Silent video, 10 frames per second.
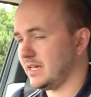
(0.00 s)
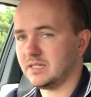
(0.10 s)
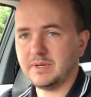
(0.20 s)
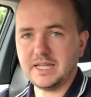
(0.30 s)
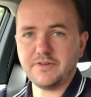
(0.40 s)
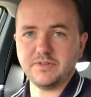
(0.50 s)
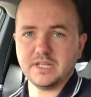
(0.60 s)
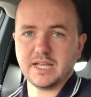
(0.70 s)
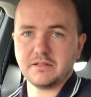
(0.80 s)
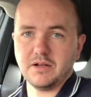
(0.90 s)
It's a bit different
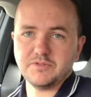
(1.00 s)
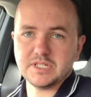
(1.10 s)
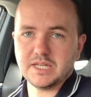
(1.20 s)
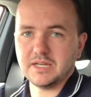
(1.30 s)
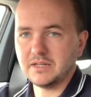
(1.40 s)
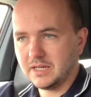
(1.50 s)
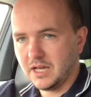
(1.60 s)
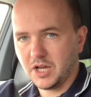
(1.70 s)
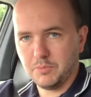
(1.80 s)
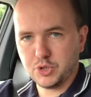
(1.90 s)
than obviously a
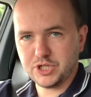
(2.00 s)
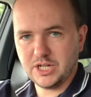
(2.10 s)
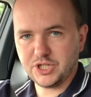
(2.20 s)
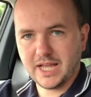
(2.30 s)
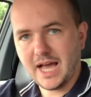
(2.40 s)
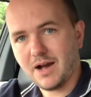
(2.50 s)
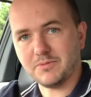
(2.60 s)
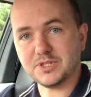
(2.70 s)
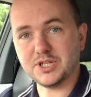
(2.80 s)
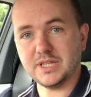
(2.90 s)
combustion engine car.
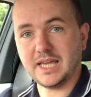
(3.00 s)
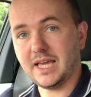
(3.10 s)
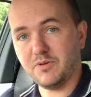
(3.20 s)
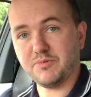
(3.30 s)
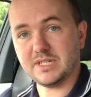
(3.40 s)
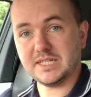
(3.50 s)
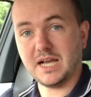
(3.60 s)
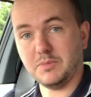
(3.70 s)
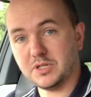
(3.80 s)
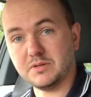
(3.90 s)
We'd turn the key, we press the
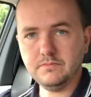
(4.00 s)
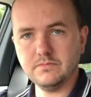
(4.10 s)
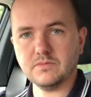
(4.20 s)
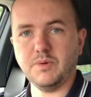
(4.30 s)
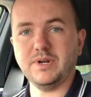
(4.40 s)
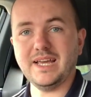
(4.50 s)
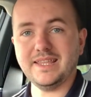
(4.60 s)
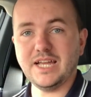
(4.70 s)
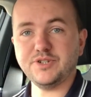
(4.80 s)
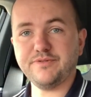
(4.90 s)
start button and we'd hear the
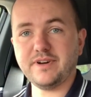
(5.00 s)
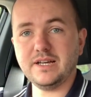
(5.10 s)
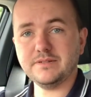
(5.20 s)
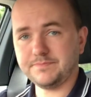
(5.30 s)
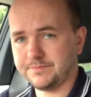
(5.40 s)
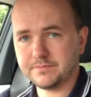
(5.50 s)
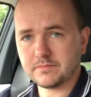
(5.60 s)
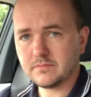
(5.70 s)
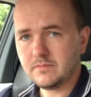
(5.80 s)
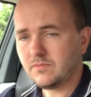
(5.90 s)
engine fire.
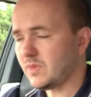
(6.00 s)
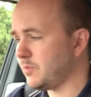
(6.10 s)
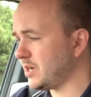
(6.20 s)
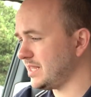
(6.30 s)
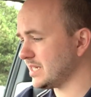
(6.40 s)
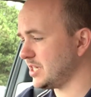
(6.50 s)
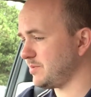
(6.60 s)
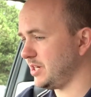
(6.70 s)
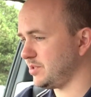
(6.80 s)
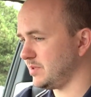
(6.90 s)
We're not in that
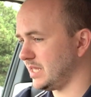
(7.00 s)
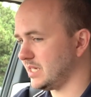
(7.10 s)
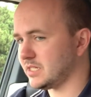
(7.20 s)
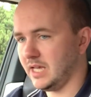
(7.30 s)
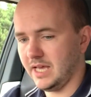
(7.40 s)
situation with this.